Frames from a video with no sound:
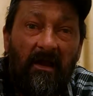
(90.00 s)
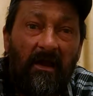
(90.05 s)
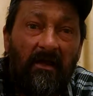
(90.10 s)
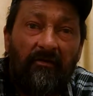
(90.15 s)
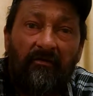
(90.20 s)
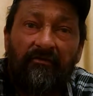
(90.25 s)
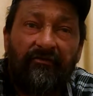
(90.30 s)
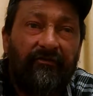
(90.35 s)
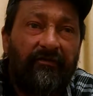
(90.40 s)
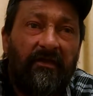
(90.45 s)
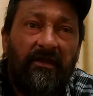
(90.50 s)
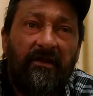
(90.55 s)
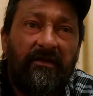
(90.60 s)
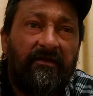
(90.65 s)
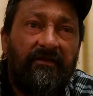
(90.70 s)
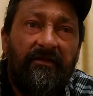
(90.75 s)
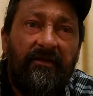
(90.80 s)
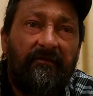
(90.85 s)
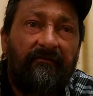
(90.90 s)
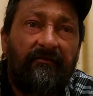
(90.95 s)
I don't see
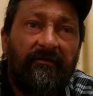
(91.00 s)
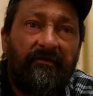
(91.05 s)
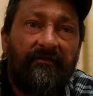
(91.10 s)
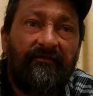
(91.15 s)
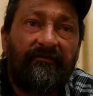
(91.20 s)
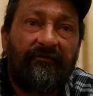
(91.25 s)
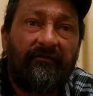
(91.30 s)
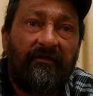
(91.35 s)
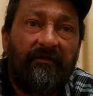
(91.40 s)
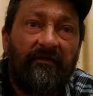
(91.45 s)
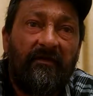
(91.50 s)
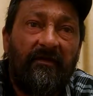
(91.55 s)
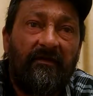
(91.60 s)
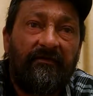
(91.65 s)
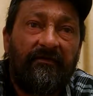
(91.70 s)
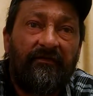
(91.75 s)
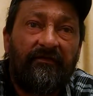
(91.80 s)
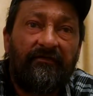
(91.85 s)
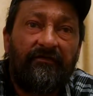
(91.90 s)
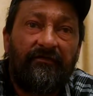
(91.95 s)
any difference because I
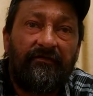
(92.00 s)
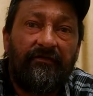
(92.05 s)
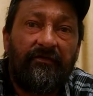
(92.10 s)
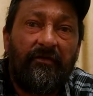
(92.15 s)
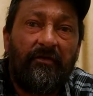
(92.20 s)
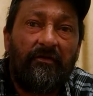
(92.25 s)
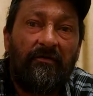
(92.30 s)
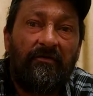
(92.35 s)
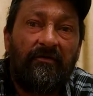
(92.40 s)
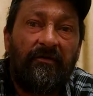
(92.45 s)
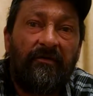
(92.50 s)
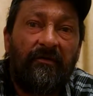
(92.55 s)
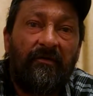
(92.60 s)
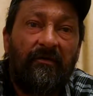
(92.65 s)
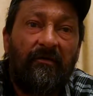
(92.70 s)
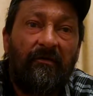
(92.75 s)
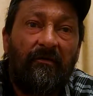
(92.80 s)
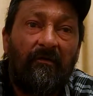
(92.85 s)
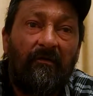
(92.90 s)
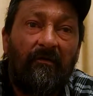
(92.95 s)
can still
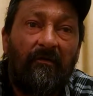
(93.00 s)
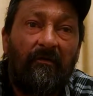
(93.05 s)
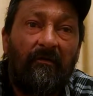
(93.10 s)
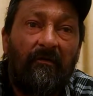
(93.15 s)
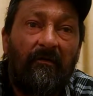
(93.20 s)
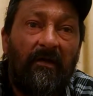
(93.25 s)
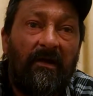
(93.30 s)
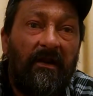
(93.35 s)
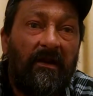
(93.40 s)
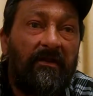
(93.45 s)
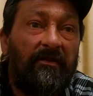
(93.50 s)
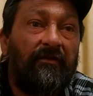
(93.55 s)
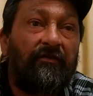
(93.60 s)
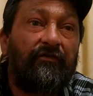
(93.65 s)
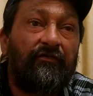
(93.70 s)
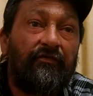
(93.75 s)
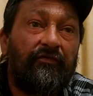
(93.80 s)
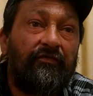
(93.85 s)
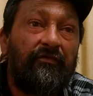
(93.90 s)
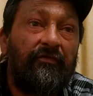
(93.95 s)
do what I
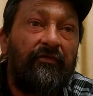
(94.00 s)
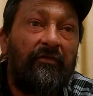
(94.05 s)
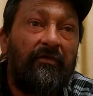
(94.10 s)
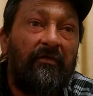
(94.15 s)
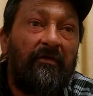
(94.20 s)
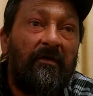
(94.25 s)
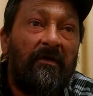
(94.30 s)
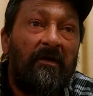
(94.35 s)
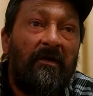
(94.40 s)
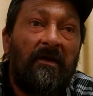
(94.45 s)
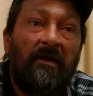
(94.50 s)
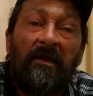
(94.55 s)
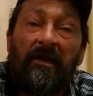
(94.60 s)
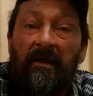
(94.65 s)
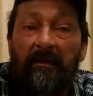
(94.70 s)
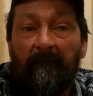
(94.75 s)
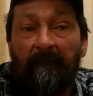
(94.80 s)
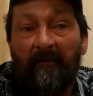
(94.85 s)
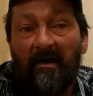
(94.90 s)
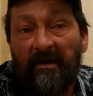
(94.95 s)
used to do.
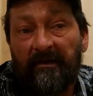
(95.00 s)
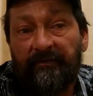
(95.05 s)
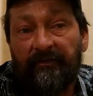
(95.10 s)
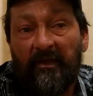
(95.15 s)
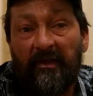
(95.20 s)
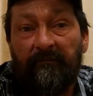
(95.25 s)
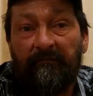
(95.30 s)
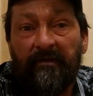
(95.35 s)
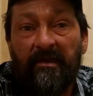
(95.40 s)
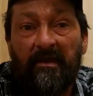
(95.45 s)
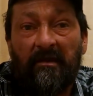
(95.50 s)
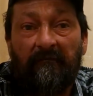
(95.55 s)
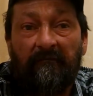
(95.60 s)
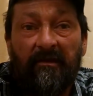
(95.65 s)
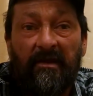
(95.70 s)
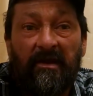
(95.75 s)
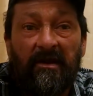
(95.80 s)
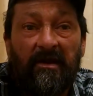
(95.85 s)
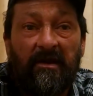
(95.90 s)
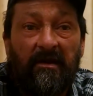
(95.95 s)
It might take me a
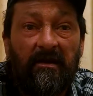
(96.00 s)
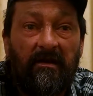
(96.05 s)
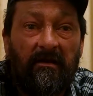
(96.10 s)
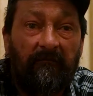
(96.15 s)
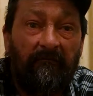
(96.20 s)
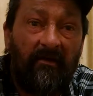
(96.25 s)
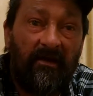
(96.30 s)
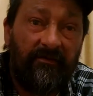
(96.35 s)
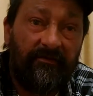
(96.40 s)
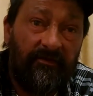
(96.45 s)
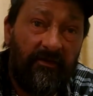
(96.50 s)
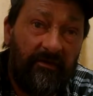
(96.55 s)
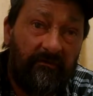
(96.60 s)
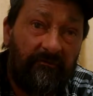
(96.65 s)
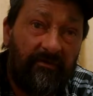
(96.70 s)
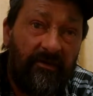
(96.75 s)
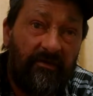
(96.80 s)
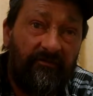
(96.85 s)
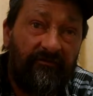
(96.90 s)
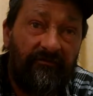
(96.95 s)
minute, might take
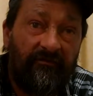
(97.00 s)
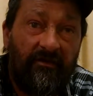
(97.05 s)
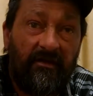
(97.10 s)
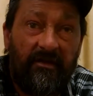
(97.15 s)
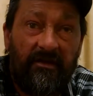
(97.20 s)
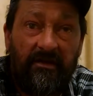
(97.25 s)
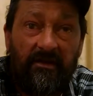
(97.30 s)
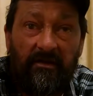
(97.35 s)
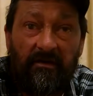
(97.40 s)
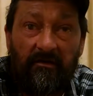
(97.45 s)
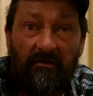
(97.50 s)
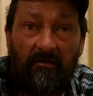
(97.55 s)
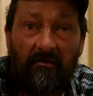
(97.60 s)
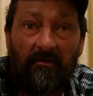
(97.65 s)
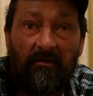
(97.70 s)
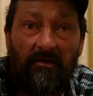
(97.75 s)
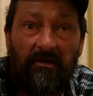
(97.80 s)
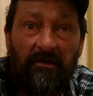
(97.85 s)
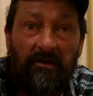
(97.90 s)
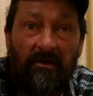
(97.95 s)
me a second,
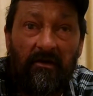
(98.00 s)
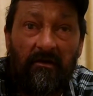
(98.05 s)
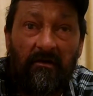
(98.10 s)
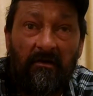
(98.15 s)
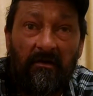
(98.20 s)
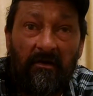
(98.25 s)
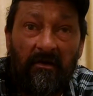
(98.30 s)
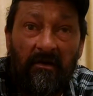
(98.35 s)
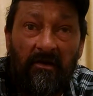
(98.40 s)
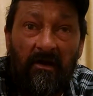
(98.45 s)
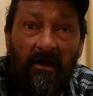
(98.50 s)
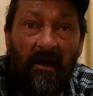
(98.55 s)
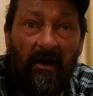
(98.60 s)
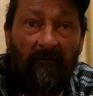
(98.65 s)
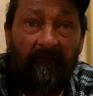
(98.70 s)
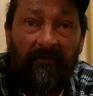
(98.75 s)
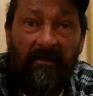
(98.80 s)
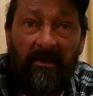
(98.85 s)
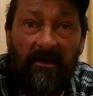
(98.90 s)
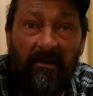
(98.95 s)
or you know,
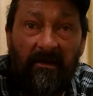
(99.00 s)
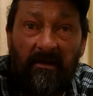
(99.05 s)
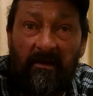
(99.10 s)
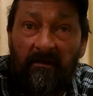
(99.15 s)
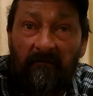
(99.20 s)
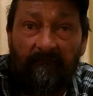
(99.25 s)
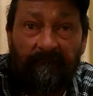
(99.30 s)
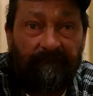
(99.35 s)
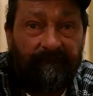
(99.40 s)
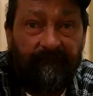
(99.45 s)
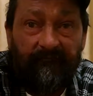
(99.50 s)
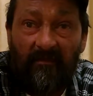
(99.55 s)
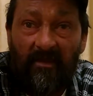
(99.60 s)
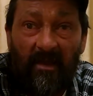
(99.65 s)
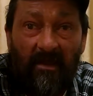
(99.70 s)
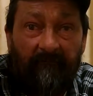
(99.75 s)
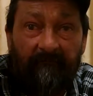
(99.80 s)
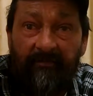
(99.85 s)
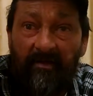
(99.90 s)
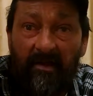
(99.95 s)
I mean,
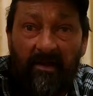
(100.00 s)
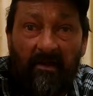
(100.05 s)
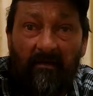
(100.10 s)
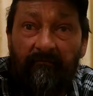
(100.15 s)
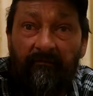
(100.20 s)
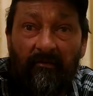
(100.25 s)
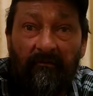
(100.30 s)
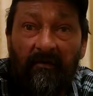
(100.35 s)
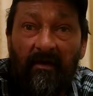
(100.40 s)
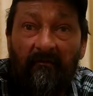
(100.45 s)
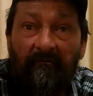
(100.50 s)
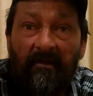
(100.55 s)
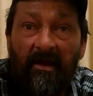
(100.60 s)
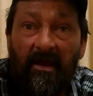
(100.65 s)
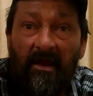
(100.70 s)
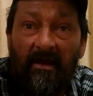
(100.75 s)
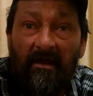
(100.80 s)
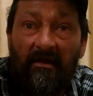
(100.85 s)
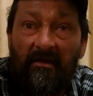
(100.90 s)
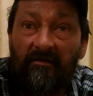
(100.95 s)
I pick up around my
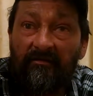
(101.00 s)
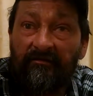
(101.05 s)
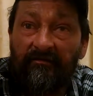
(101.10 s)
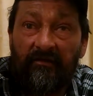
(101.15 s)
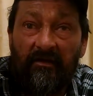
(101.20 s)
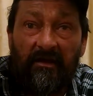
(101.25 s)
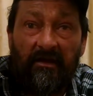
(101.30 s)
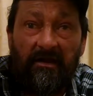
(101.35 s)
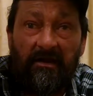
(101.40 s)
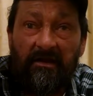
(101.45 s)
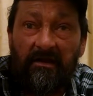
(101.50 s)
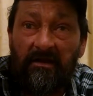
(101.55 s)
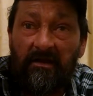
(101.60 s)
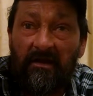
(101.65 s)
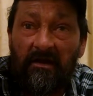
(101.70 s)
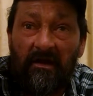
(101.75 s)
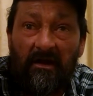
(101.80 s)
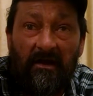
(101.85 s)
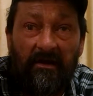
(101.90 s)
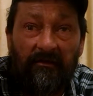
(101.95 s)
house. I
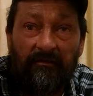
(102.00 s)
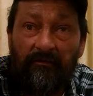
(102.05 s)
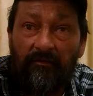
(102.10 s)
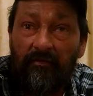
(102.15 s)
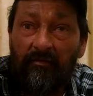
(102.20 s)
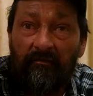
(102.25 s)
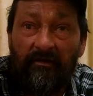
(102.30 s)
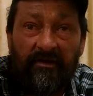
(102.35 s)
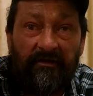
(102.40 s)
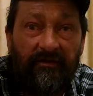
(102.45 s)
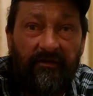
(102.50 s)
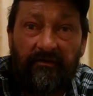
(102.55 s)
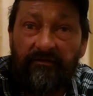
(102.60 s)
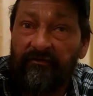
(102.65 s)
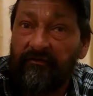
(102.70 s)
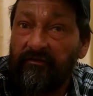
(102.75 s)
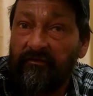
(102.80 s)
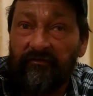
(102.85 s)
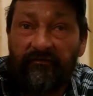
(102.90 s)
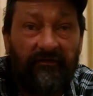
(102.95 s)
I do my
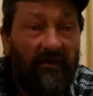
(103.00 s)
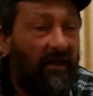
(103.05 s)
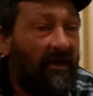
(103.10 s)
dishes.